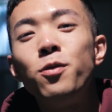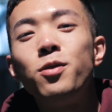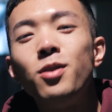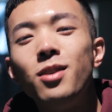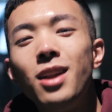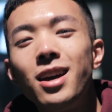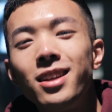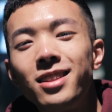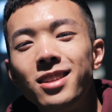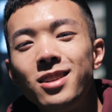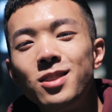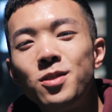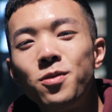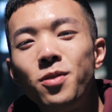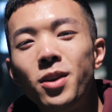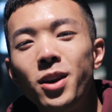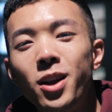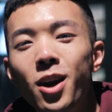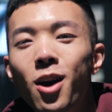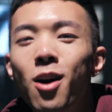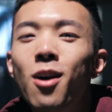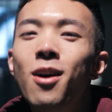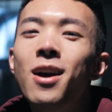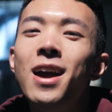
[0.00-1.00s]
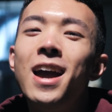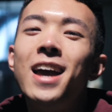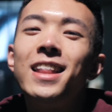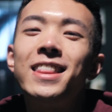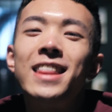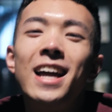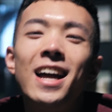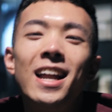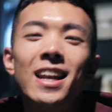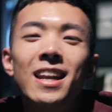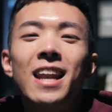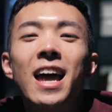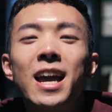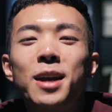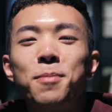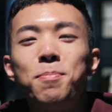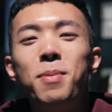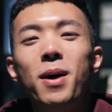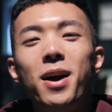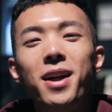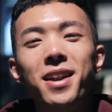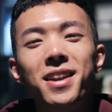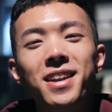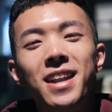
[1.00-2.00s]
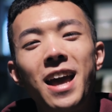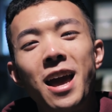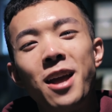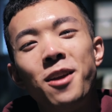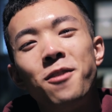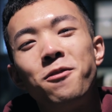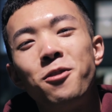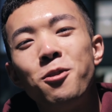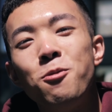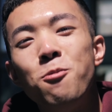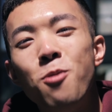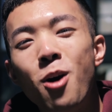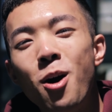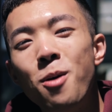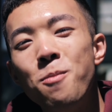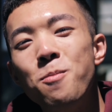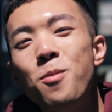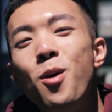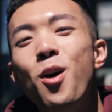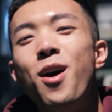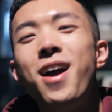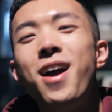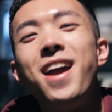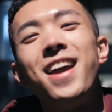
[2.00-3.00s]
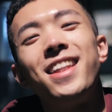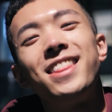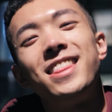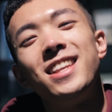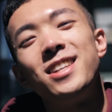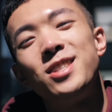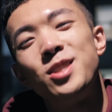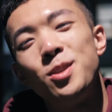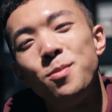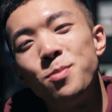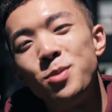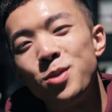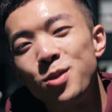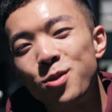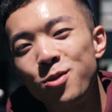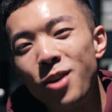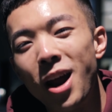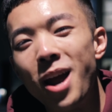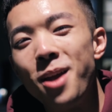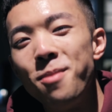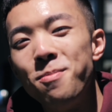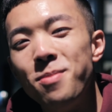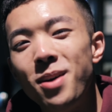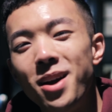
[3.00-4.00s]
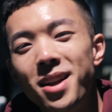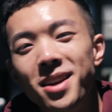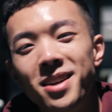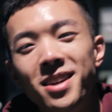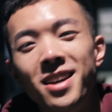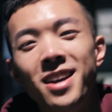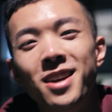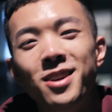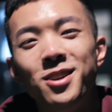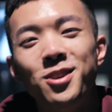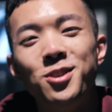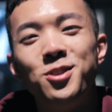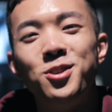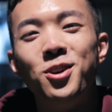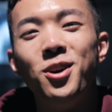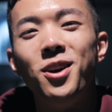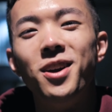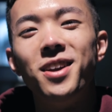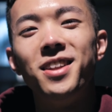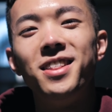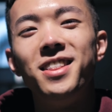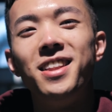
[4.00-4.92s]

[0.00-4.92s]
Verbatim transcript: If you like this video, hit that like button, and if you want more, hit the subscribe button to join